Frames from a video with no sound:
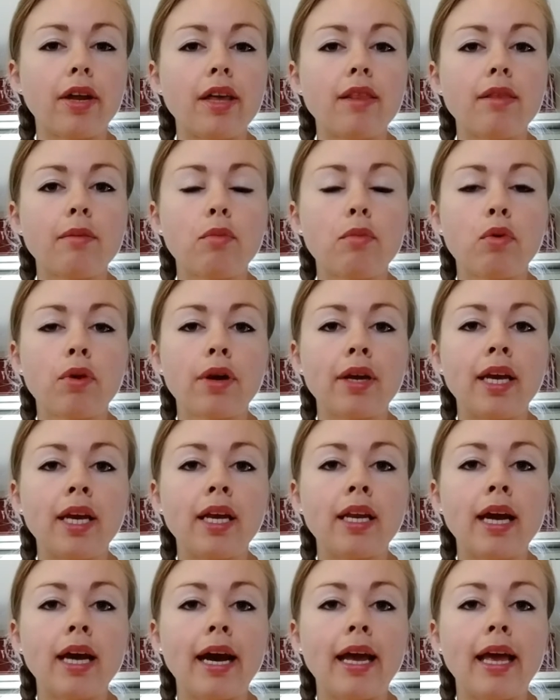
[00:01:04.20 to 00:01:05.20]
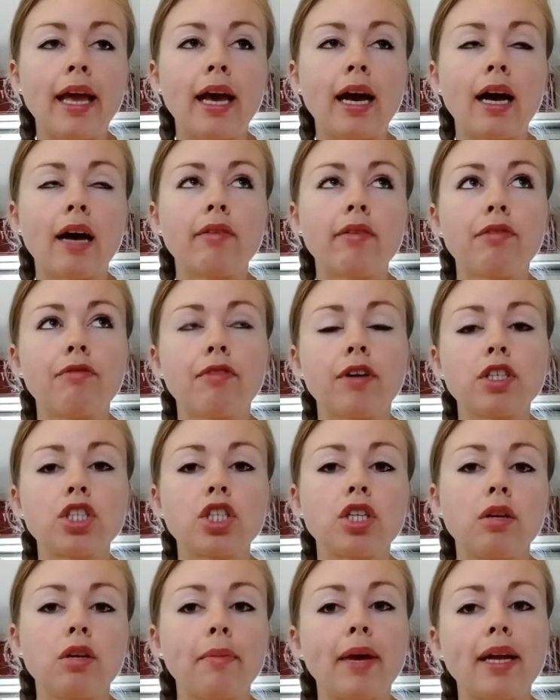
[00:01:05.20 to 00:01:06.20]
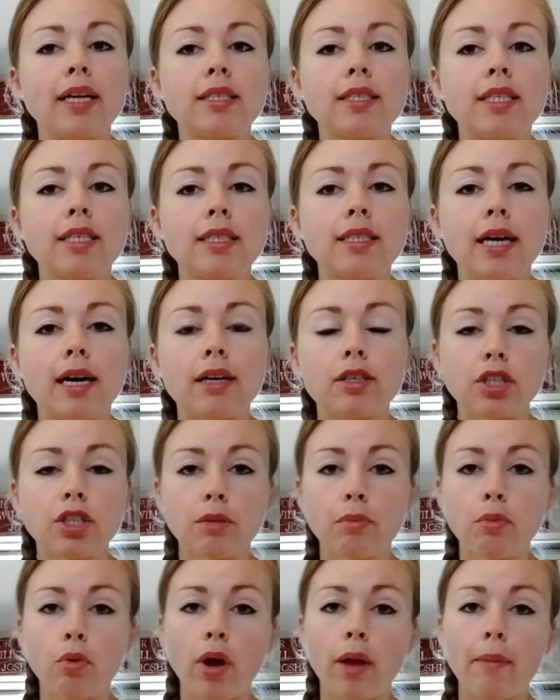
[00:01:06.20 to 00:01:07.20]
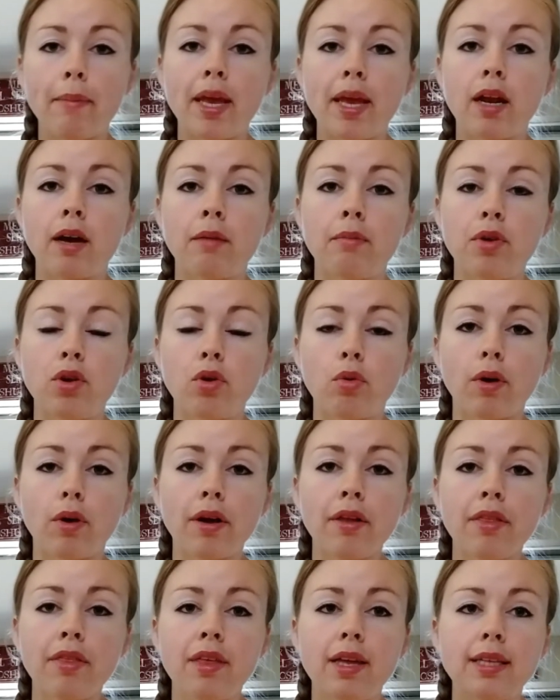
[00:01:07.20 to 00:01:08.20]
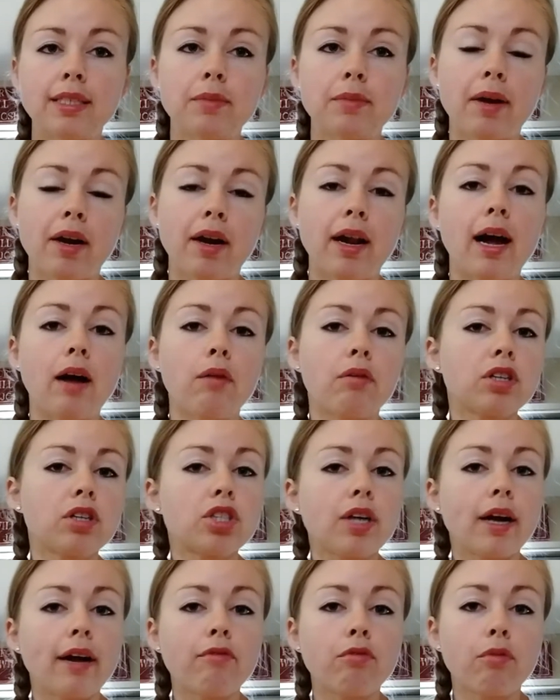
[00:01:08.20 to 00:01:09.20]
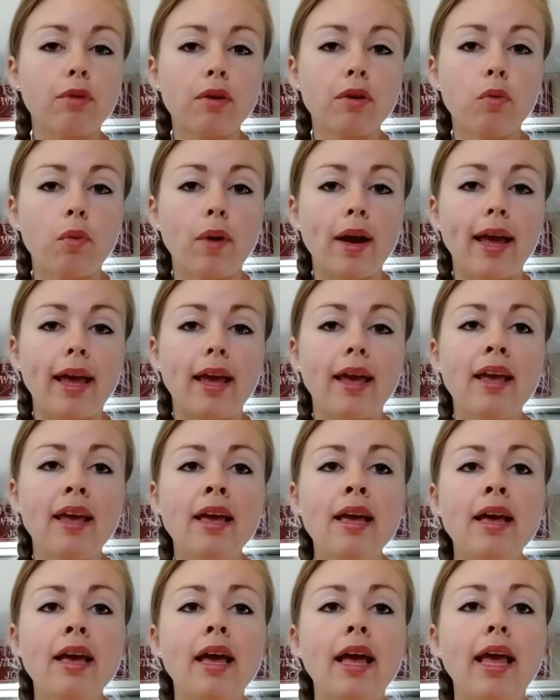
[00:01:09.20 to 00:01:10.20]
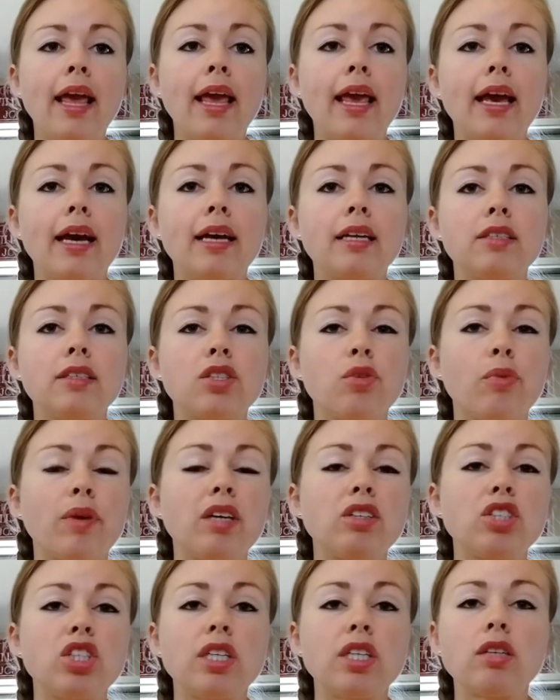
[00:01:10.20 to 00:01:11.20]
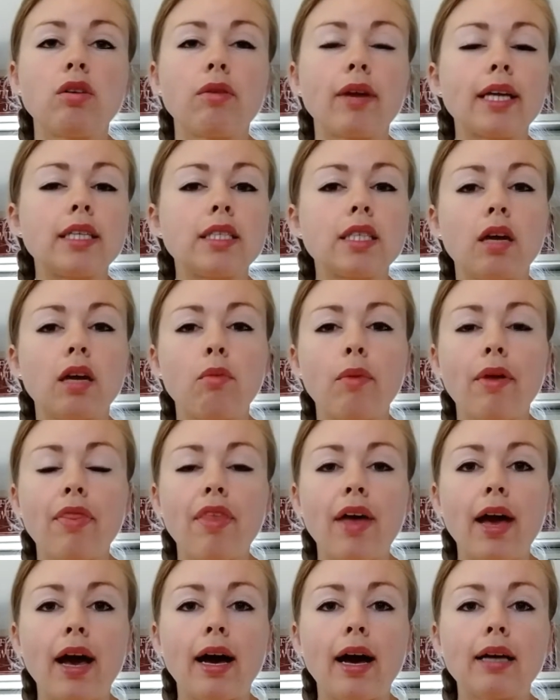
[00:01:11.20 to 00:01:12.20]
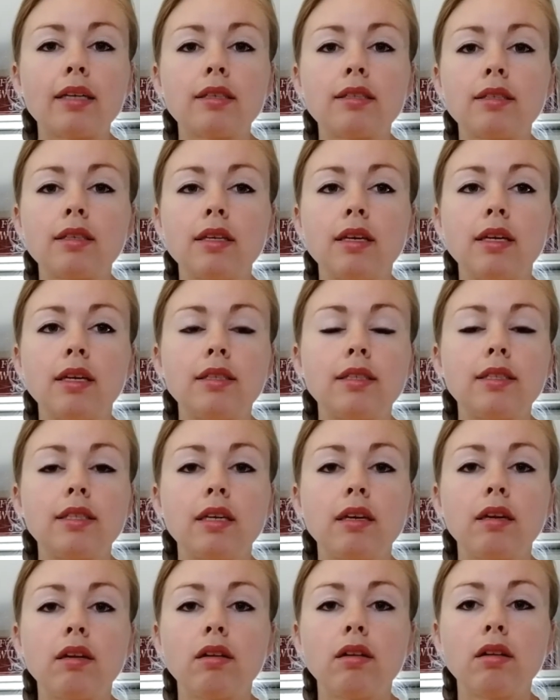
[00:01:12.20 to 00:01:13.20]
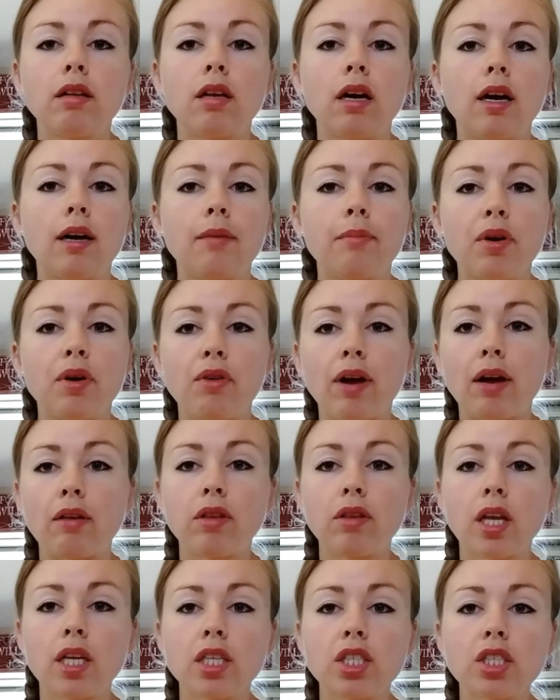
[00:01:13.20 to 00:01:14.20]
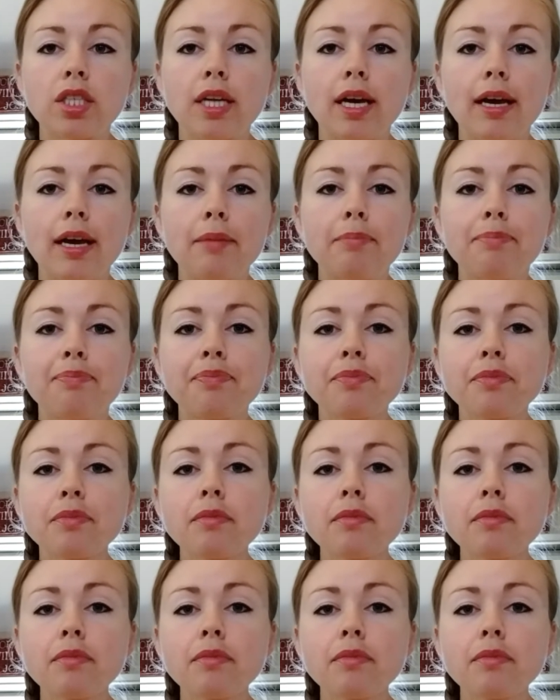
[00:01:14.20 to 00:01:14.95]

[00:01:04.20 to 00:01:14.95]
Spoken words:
in the morning. I have a functional medicine doctor appointment up north. It's about an hour drive one way, and so we usually don't get done with that until around lunchtime.